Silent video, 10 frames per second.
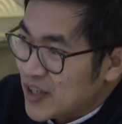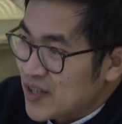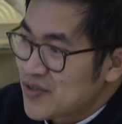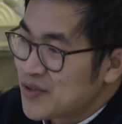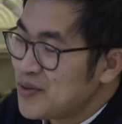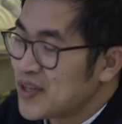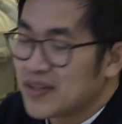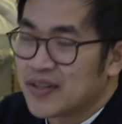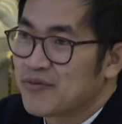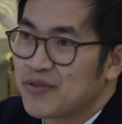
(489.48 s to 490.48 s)

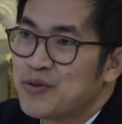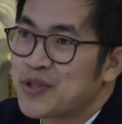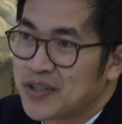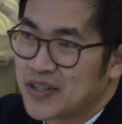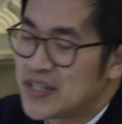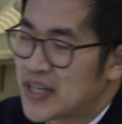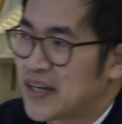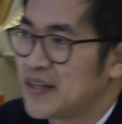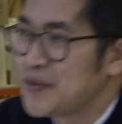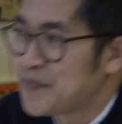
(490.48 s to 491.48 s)
student, the future
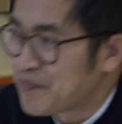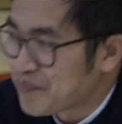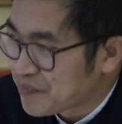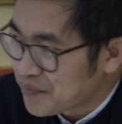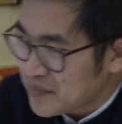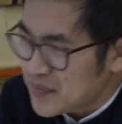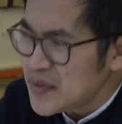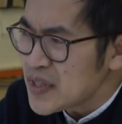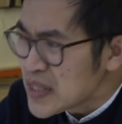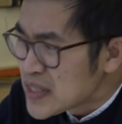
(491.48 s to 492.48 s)
designer,
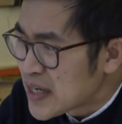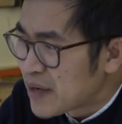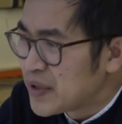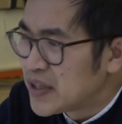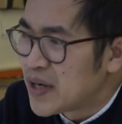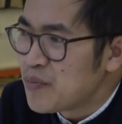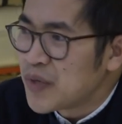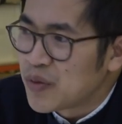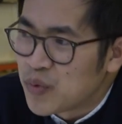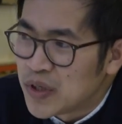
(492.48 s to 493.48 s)
share with them,
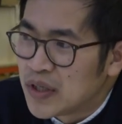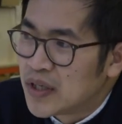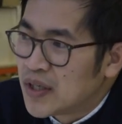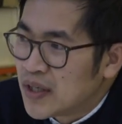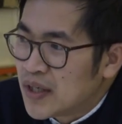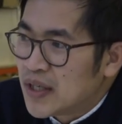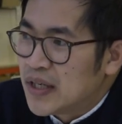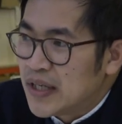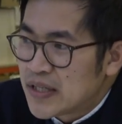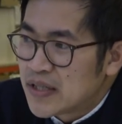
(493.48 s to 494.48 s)
and we
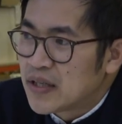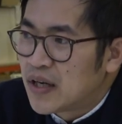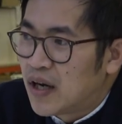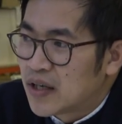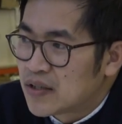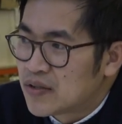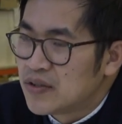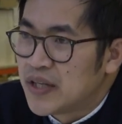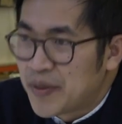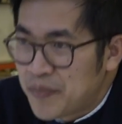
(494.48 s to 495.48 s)
listen a lot to
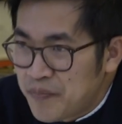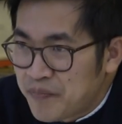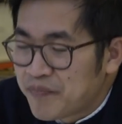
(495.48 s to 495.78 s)
them,